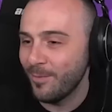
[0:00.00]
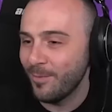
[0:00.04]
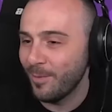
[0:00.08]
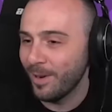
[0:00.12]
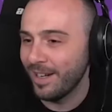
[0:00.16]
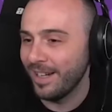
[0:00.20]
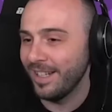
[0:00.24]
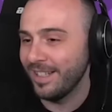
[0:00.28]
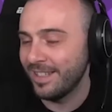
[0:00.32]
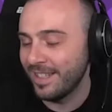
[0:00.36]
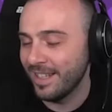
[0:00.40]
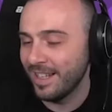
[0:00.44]

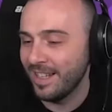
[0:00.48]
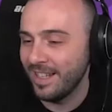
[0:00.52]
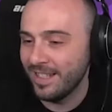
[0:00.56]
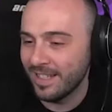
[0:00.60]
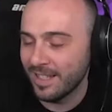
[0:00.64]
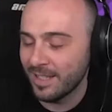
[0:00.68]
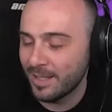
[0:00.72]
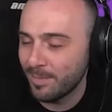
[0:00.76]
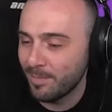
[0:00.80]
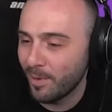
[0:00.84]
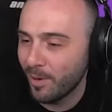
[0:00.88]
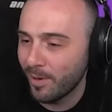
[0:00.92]
when it's
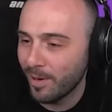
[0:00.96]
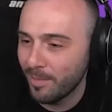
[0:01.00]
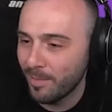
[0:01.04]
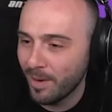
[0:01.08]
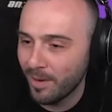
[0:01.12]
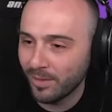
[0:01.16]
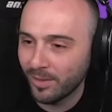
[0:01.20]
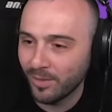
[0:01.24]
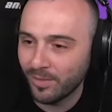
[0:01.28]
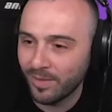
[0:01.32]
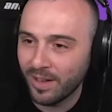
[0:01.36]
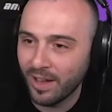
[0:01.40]
a small
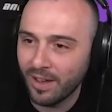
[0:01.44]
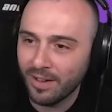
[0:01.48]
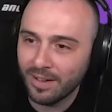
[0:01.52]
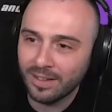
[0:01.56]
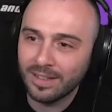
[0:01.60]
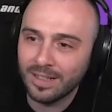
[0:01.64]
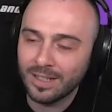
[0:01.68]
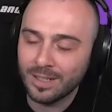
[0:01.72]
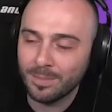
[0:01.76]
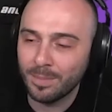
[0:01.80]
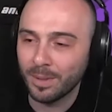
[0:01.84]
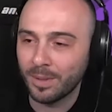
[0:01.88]
amount of
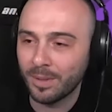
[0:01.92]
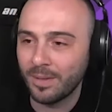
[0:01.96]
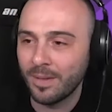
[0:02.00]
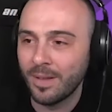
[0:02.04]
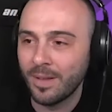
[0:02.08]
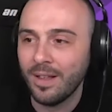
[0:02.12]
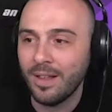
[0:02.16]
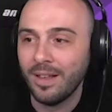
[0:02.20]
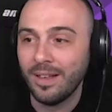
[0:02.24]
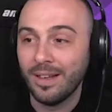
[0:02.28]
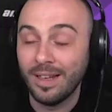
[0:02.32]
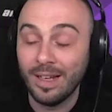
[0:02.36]
characters, but
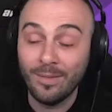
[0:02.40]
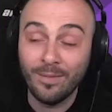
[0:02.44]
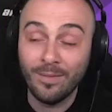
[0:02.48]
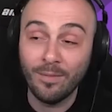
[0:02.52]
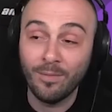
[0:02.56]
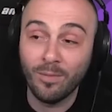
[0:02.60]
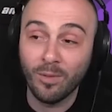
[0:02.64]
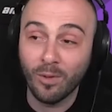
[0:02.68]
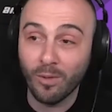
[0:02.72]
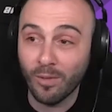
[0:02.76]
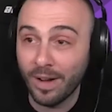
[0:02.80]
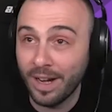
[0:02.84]
even
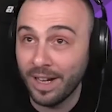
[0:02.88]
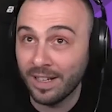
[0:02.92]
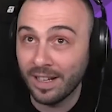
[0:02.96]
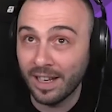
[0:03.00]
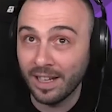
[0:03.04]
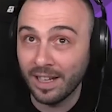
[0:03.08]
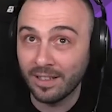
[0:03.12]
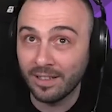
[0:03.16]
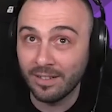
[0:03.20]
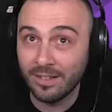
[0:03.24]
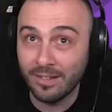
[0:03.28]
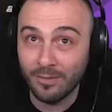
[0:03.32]
for Raid,
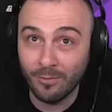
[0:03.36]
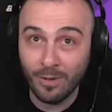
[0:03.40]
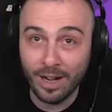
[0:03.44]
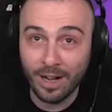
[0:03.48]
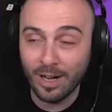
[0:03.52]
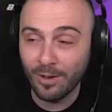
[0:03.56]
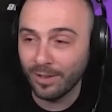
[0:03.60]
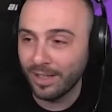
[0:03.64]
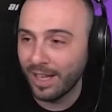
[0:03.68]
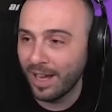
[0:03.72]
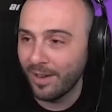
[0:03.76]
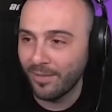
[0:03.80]
like
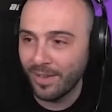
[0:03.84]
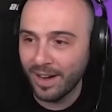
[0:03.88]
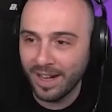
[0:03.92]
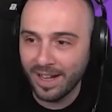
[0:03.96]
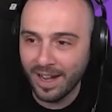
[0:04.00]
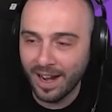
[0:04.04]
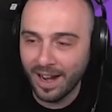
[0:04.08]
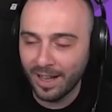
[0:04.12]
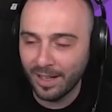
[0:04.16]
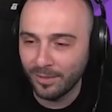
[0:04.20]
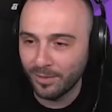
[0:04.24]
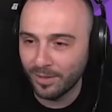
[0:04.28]
right now they have
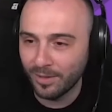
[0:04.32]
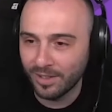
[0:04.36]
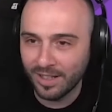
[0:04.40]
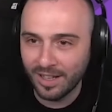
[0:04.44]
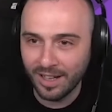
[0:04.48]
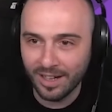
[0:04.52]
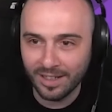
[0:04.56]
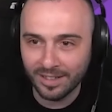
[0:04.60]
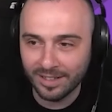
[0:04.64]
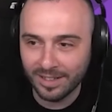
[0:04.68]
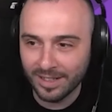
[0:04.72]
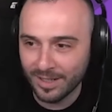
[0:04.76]
800
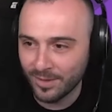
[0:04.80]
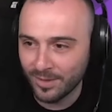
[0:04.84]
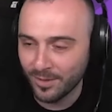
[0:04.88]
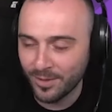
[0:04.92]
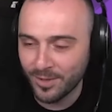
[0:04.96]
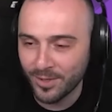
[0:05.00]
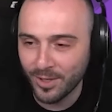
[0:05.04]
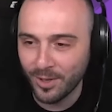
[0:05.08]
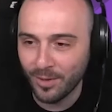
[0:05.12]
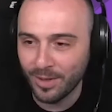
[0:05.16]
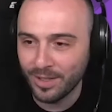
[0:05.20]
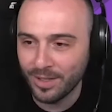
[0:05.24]
characters or
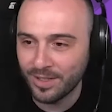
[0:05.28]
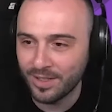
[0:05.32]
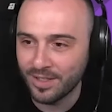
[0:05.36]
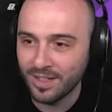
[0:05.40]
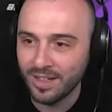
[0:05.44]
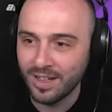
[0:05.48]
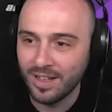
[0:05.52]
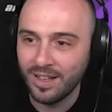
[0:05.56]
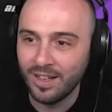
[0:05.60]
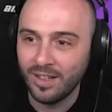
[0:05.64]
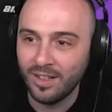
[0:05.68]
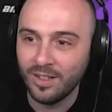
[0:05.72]
so.
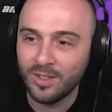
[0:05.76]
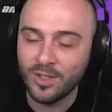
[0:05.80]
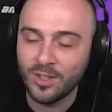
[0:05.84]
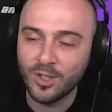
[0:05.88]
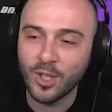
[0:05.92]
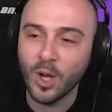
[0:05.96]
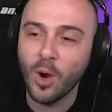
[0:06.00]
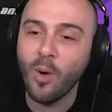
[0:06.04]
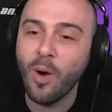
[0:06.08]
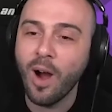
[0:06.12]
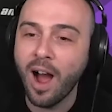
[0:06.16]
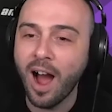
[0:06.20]
It's
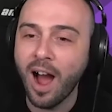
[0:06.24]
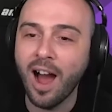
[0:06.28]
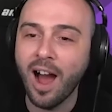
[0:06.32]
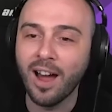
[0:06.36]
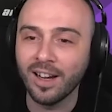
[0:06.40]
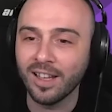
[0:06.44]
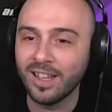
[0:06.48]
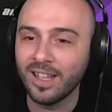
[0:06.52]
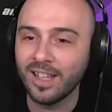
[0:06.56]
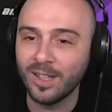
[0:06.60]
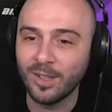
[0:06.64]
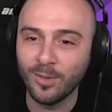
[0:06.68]
so
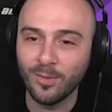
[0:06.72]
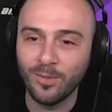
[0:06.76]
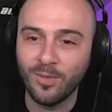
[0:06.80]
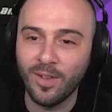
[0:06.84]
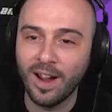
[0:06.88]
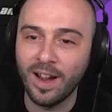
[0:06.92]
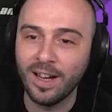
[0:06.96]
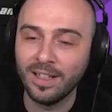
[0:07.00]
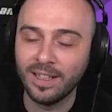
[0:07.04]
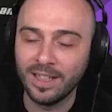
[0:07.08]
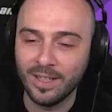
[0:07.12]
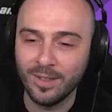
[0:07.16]
hard to
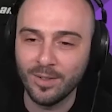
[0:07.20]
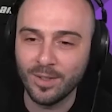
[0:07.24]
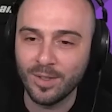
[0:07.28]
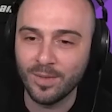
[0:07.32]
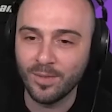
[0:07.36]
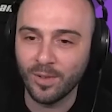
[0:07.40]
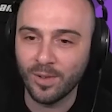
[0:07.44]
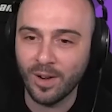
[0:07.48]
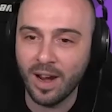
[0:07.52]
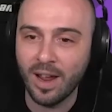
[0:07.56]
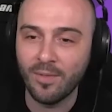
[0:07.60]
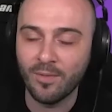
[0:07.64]
find the use
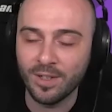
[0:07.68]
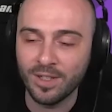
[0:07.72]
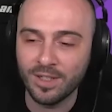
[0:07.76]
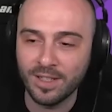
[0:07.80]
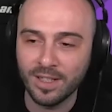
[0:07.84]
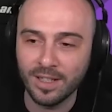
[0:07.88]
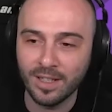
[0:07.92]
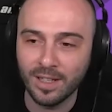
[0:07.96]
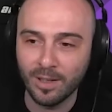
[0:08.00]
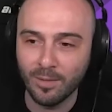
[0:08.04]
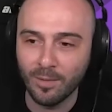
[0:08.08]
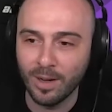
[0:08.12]
for every
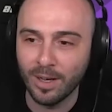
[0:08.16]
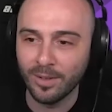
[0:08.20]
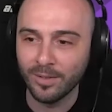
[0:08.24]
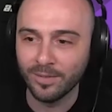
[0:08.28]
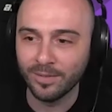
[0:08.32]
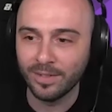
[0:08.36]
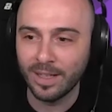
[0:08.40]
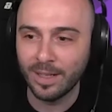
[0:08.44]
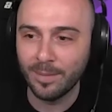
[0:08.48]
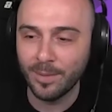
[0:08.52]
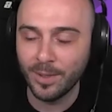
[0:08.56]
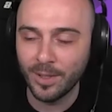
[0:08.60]
single one of them,